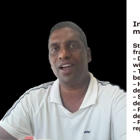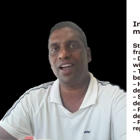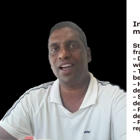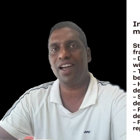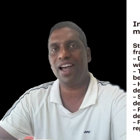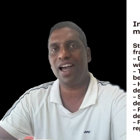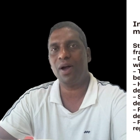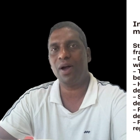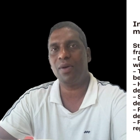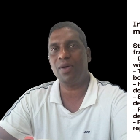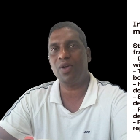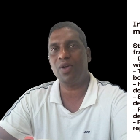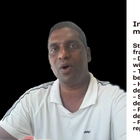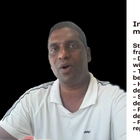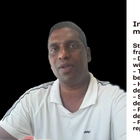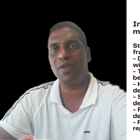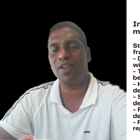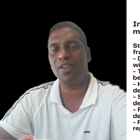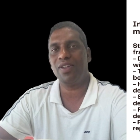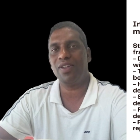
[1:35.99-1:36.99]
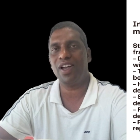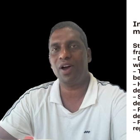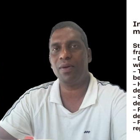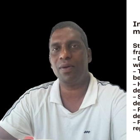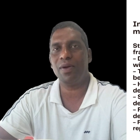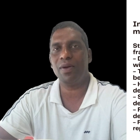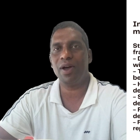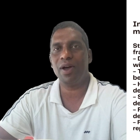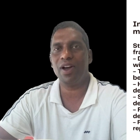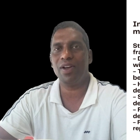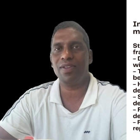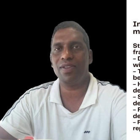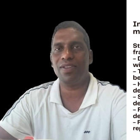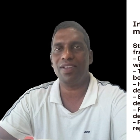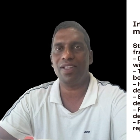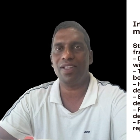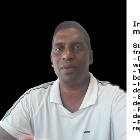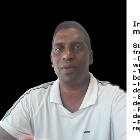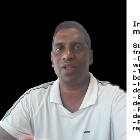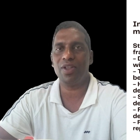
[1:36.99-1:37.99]
It happens when the atomic bonds
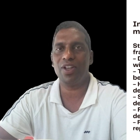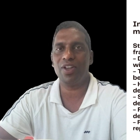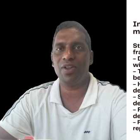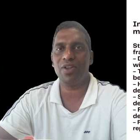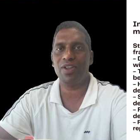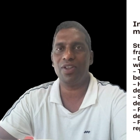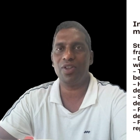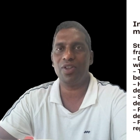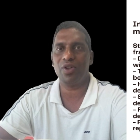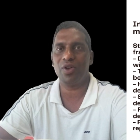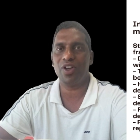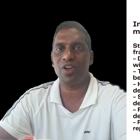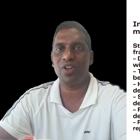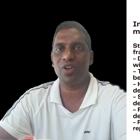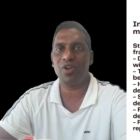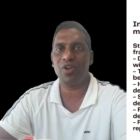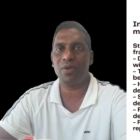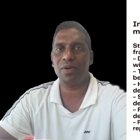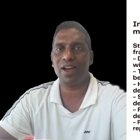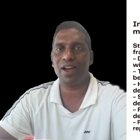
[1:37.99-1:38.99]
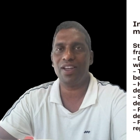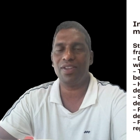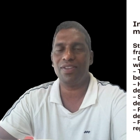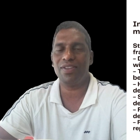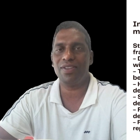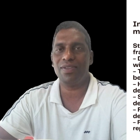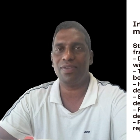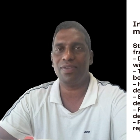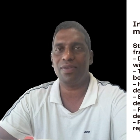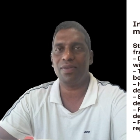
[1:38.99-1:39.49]
in the material stretch or bend.